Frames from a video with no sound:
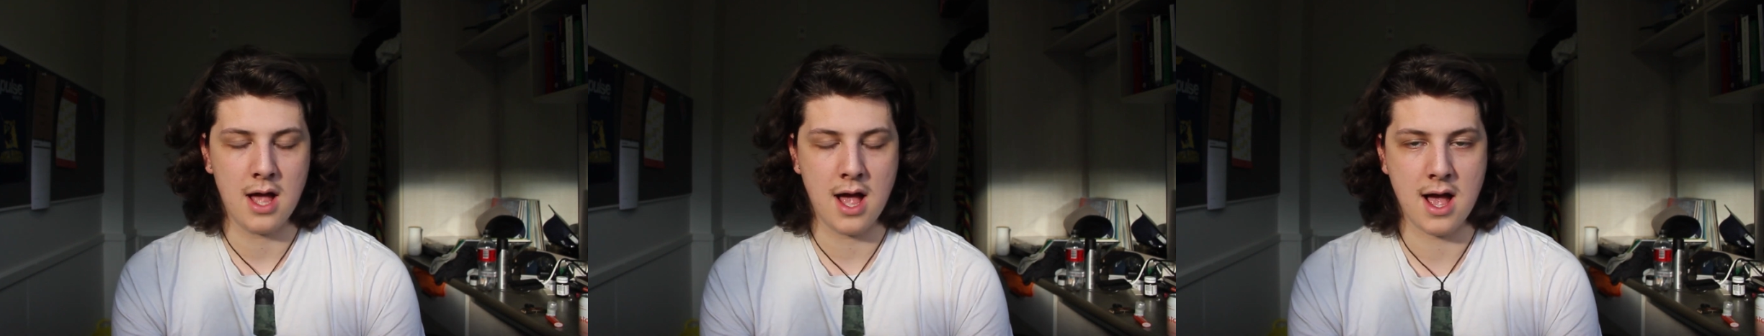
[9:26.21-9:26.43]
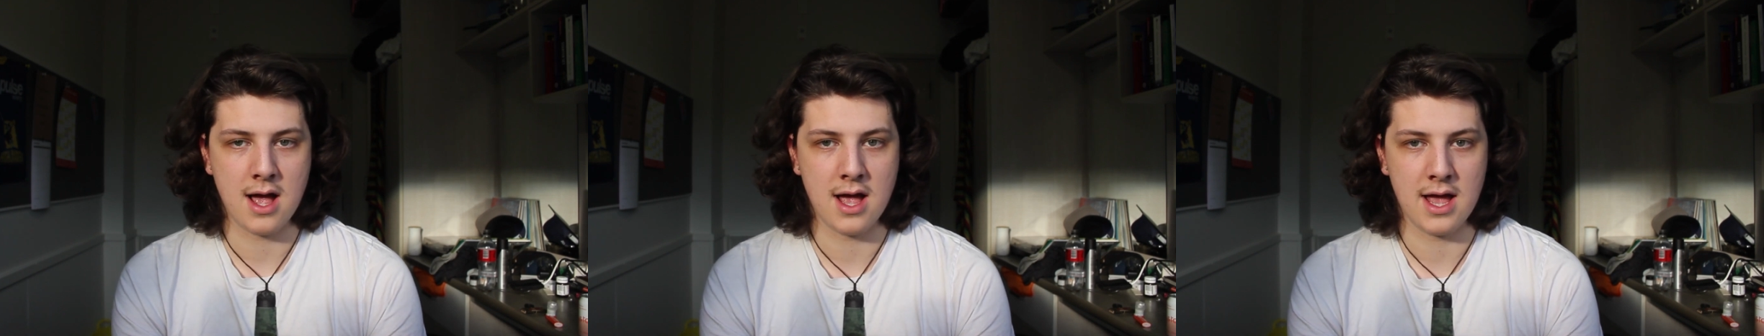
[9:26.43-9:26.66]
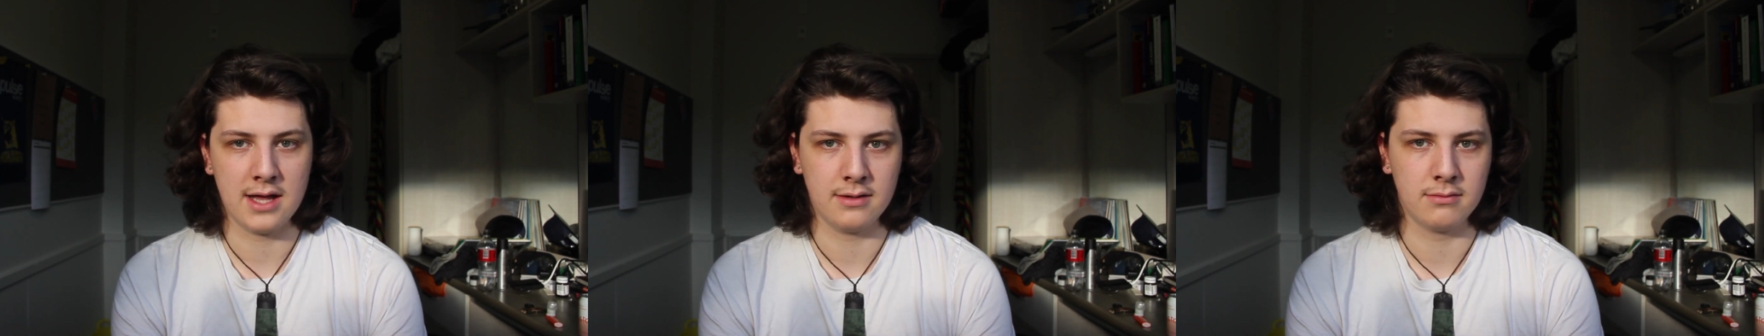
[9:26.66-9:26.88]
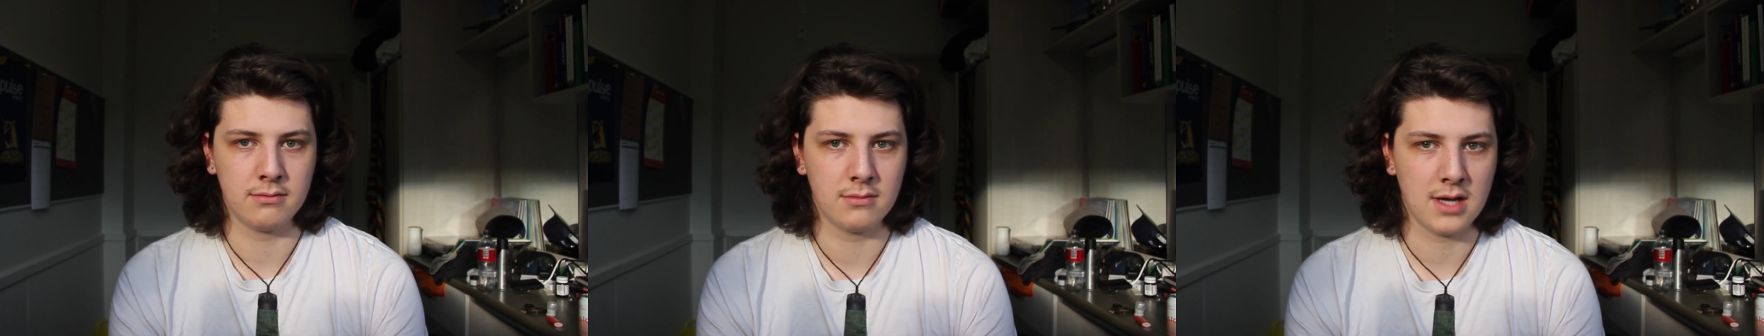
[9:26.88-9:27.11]

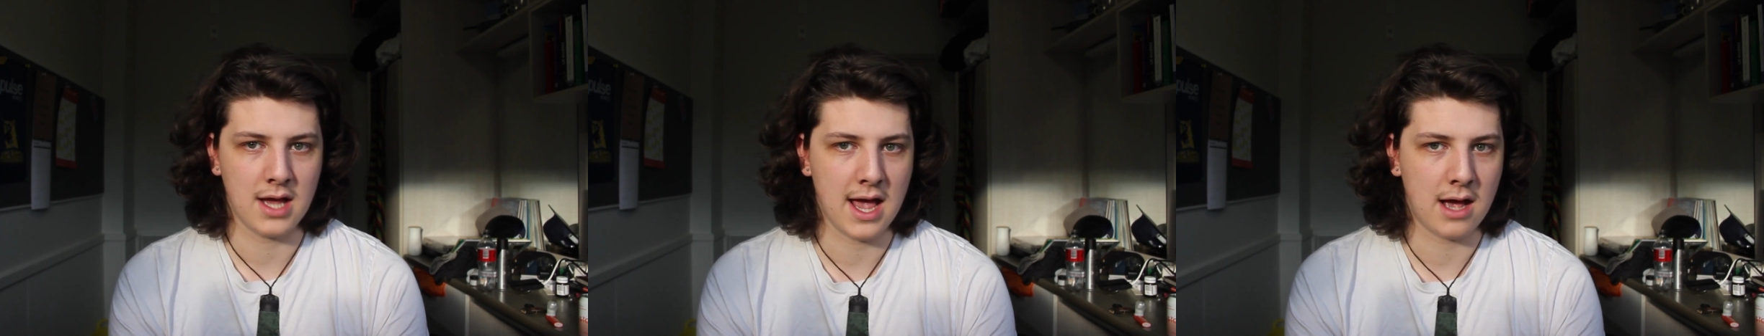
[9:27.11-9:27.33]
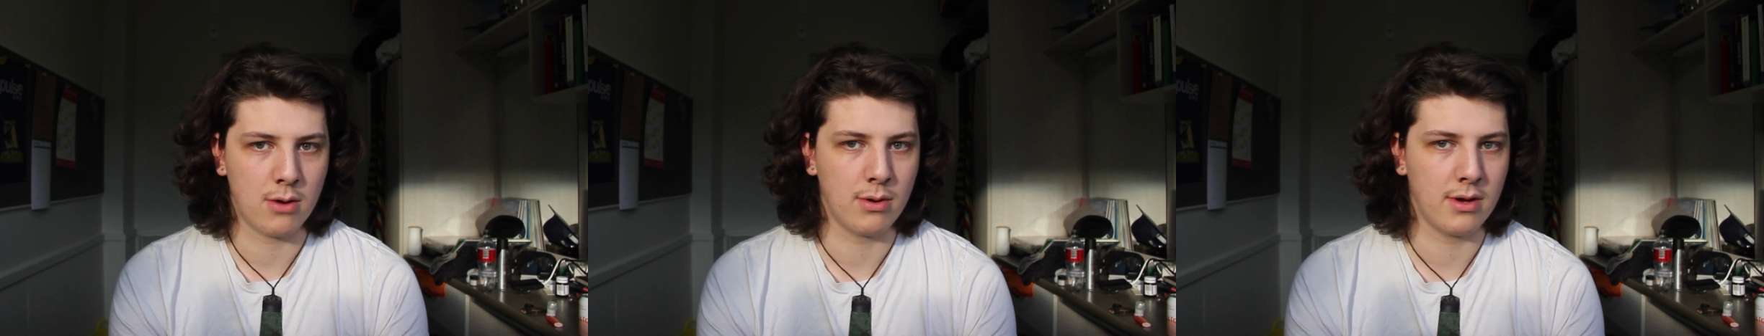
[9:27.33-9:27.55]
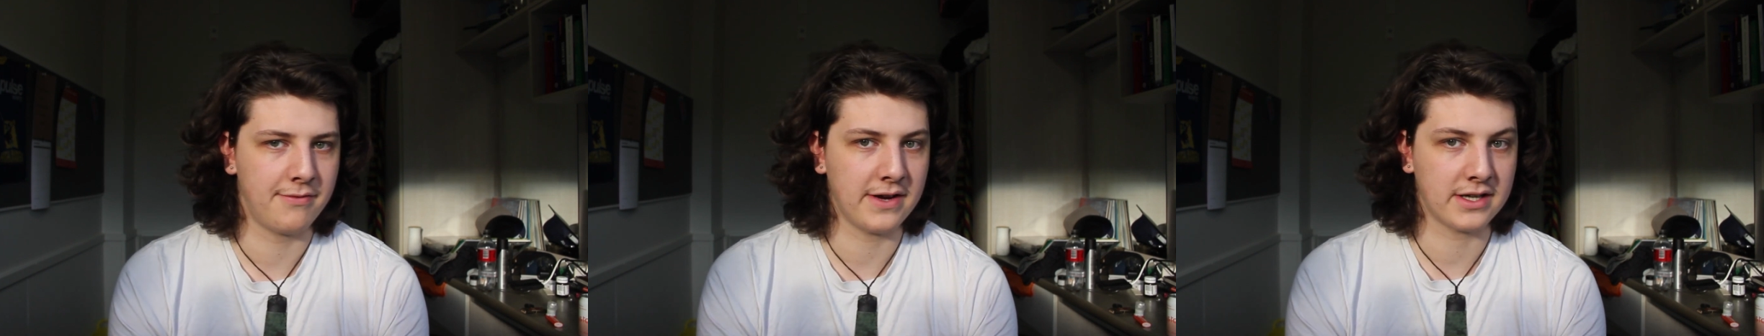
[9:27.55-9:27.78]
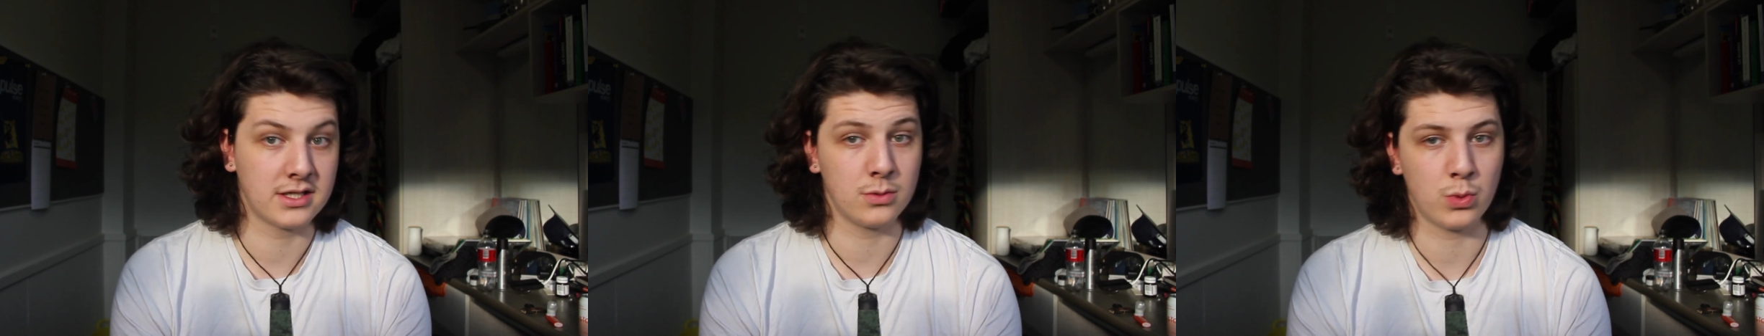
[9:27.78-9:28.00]
and how
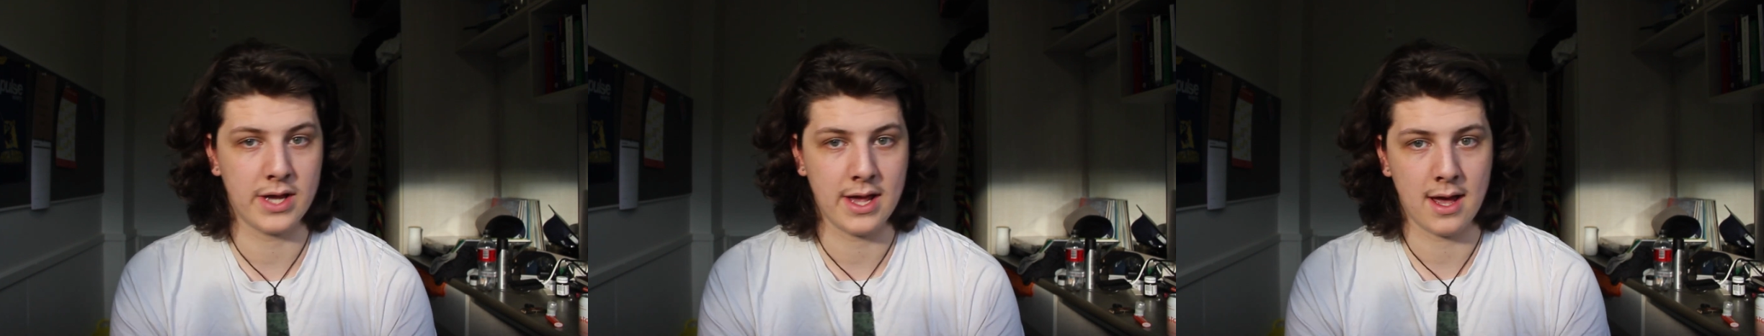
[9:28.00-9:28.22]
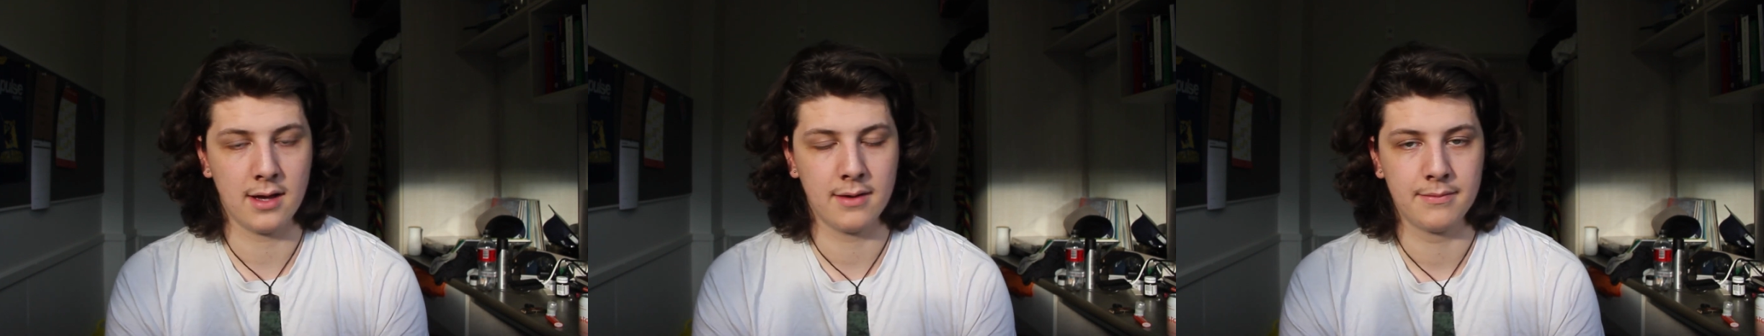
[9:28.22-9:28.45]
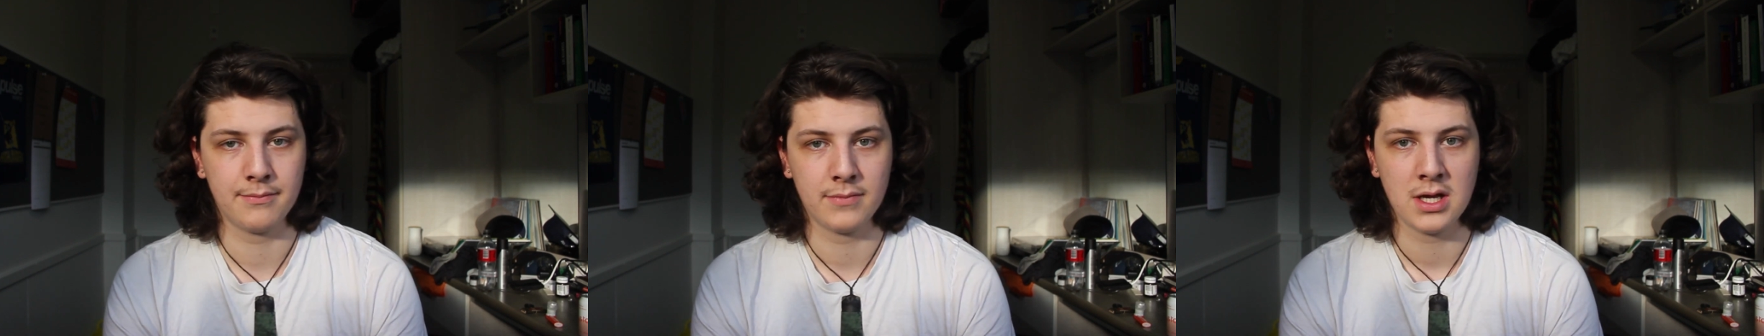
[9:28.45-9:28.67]
affected we are,